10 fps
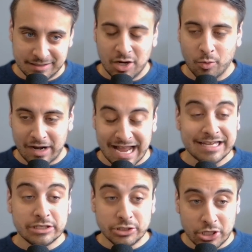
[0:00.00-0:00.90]
where I
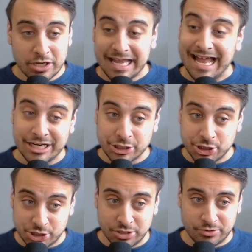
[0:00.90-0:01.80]
can look at a
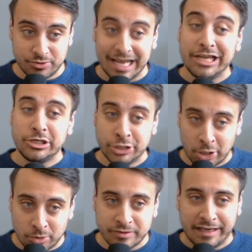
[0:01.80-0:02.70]
shoe and
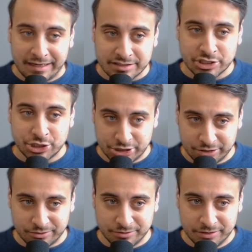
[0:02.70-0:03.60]
know that it is a shoe.